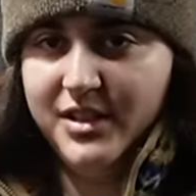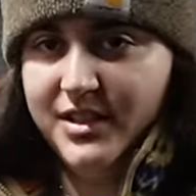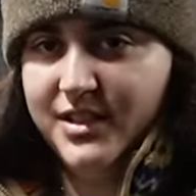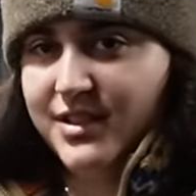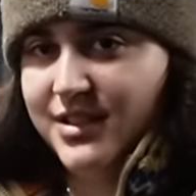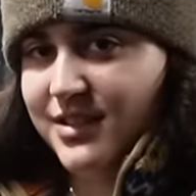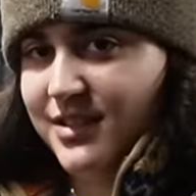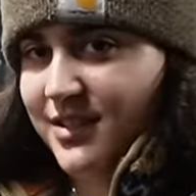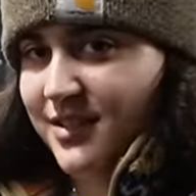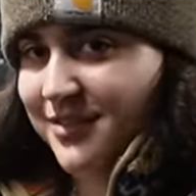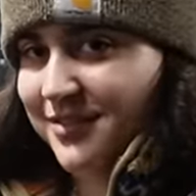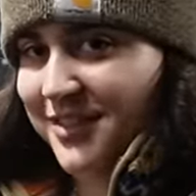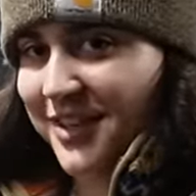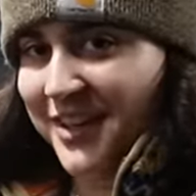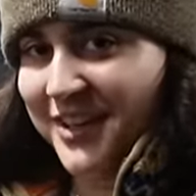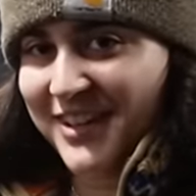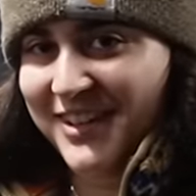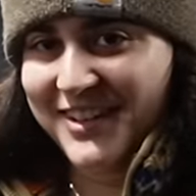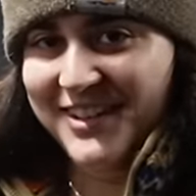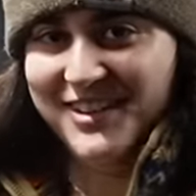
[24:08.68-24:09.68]
this,
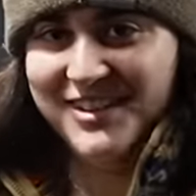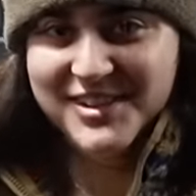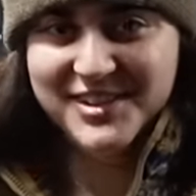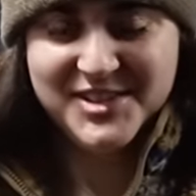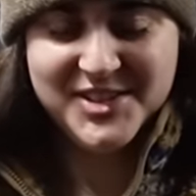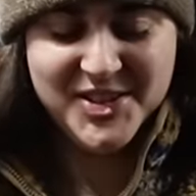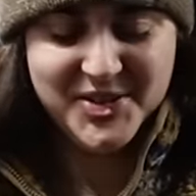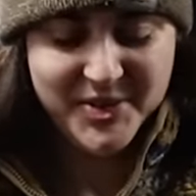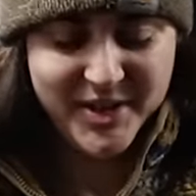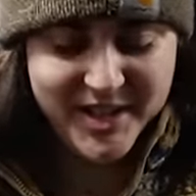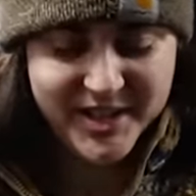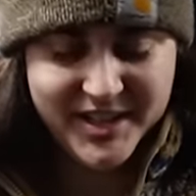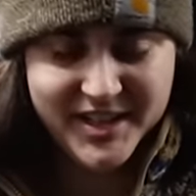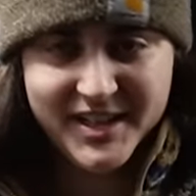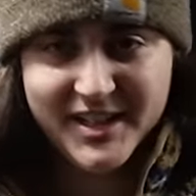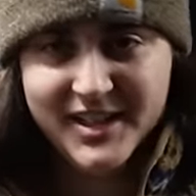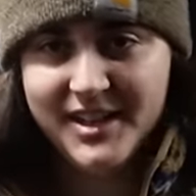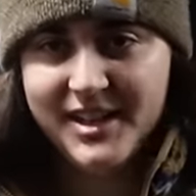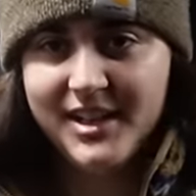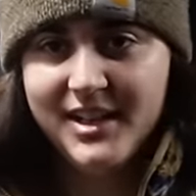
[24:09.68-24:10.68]
this
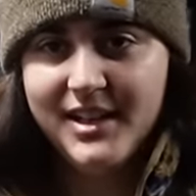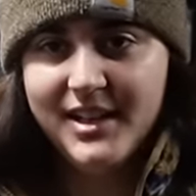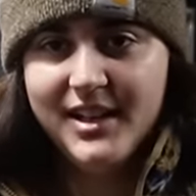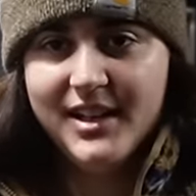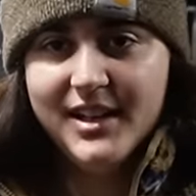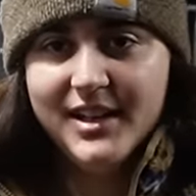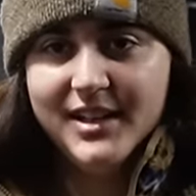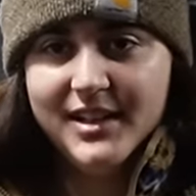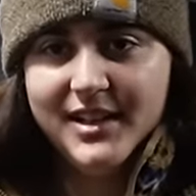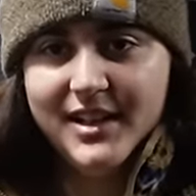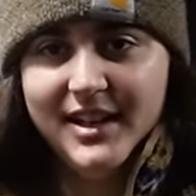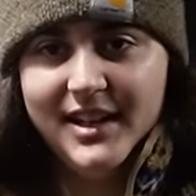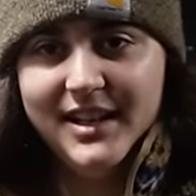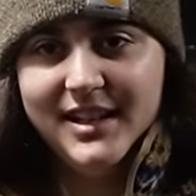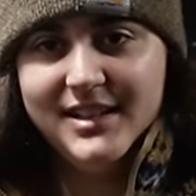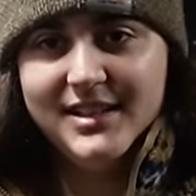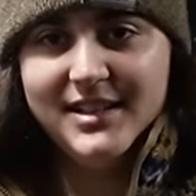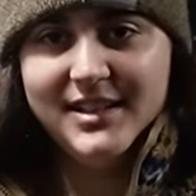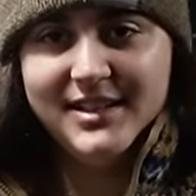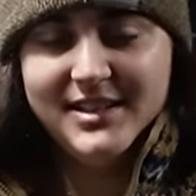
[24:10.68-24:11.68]
sweater
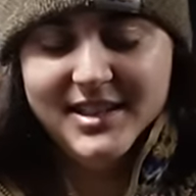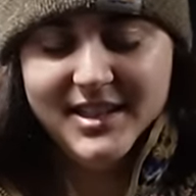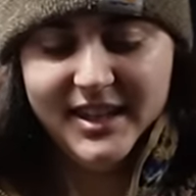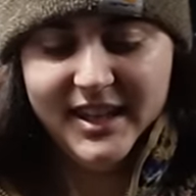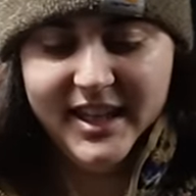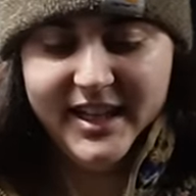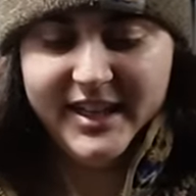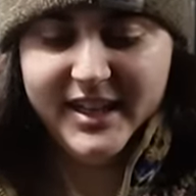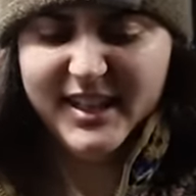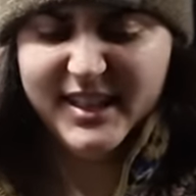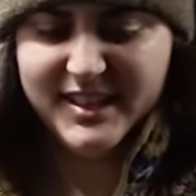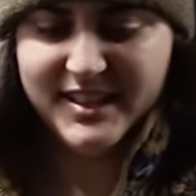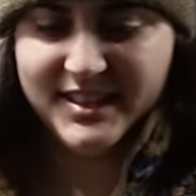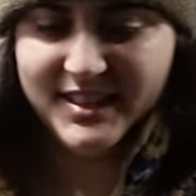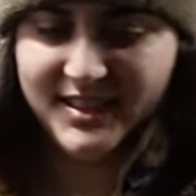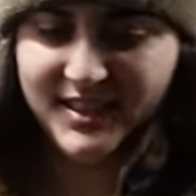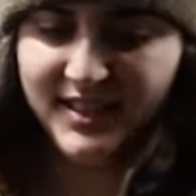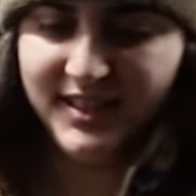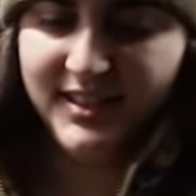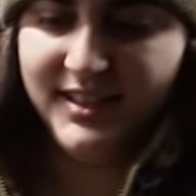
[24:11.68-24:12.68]
and
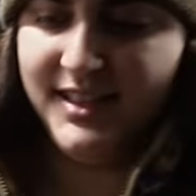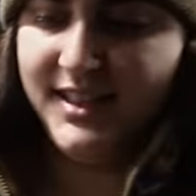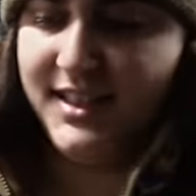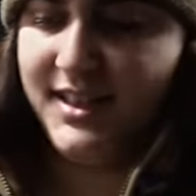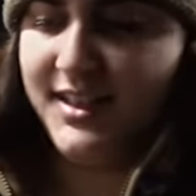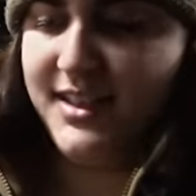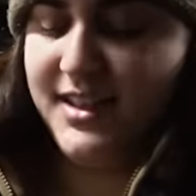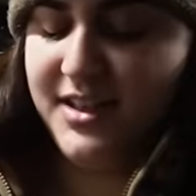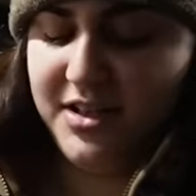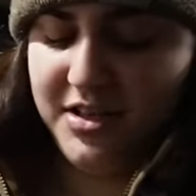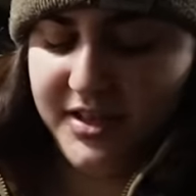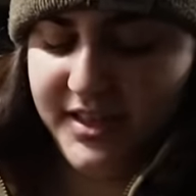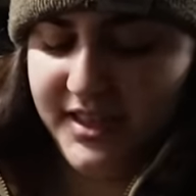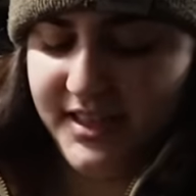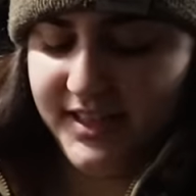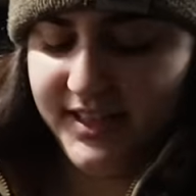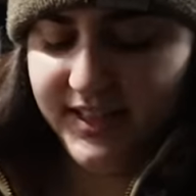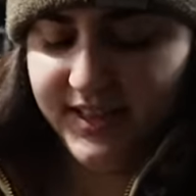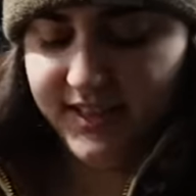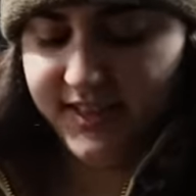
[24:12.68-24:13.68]
leggings, nothing
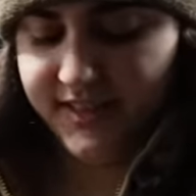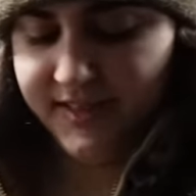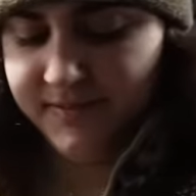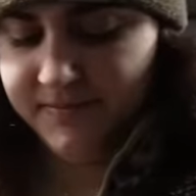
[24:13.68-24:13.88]
crazy.